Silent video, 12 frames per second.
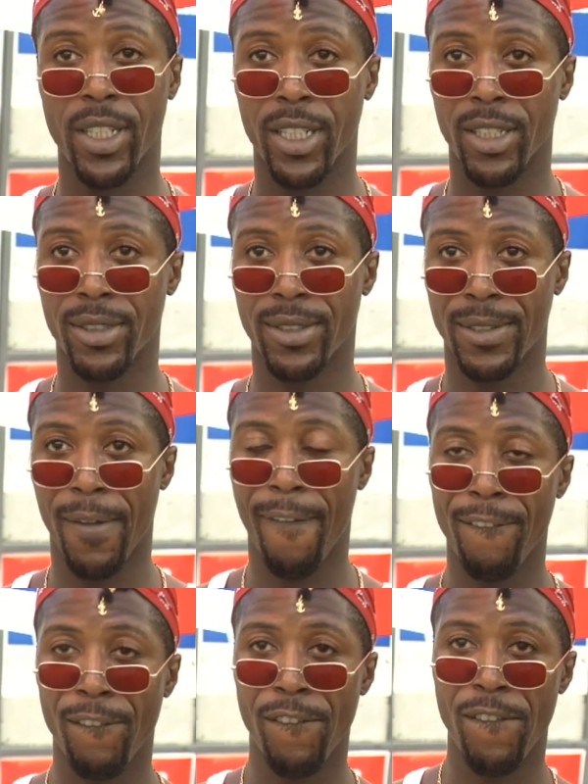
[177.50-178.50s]
there you go.
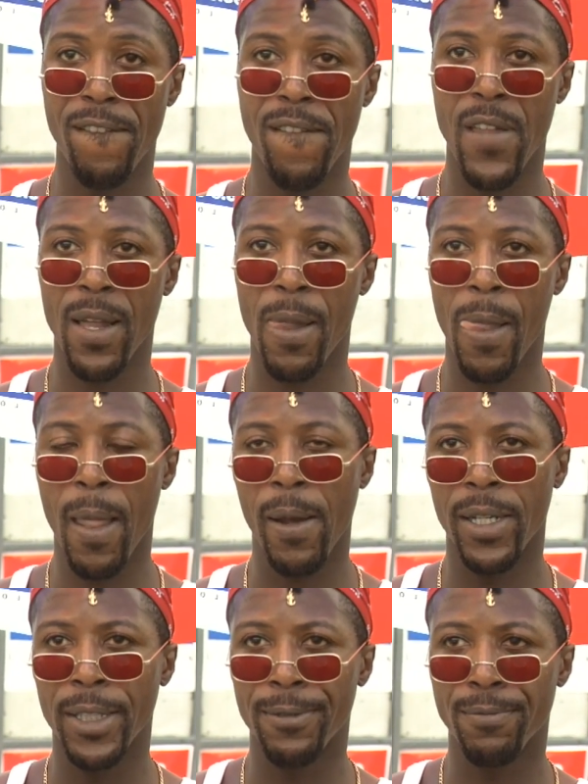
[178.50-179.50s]
How many of these things have you
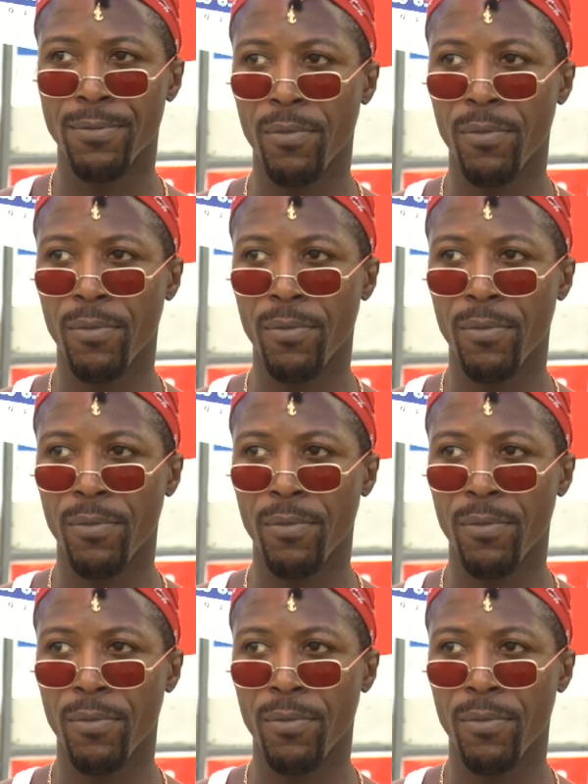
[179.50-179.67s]
done?